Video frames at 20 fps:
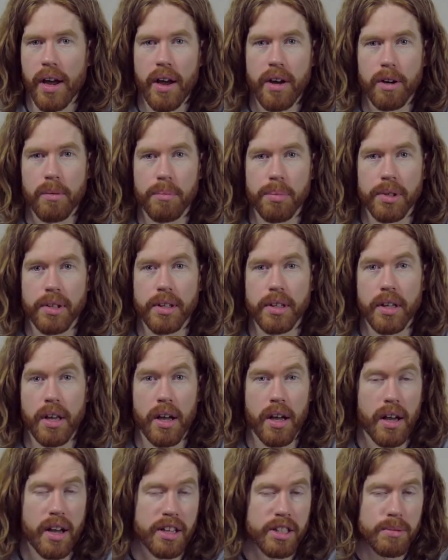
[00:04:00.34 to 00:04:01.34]
how to be
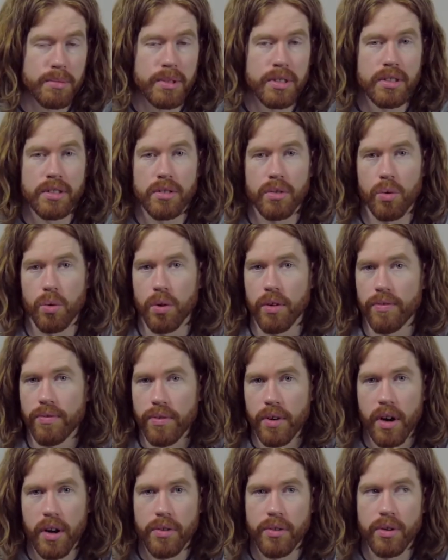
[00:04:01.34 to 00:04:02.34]
a husband or a
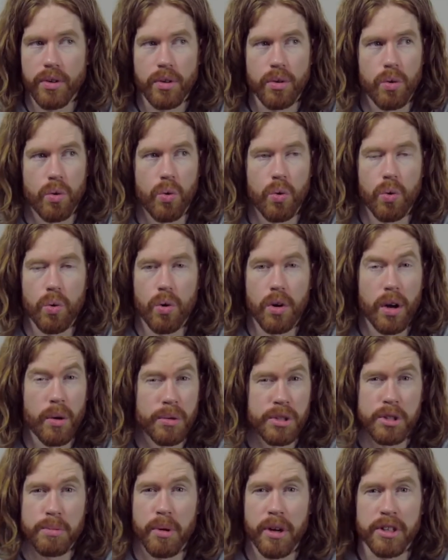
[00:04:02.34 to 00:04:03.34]
father or a
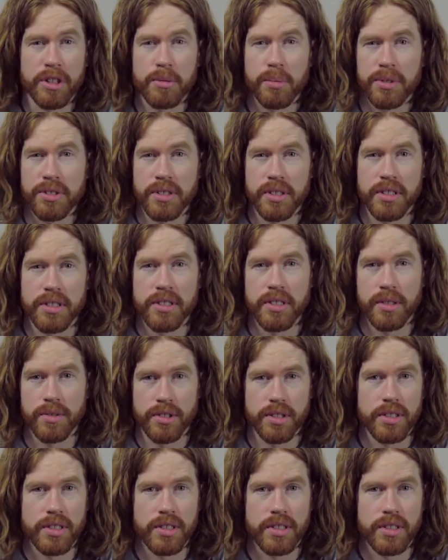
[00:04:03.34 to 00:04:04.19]
responsible citizen of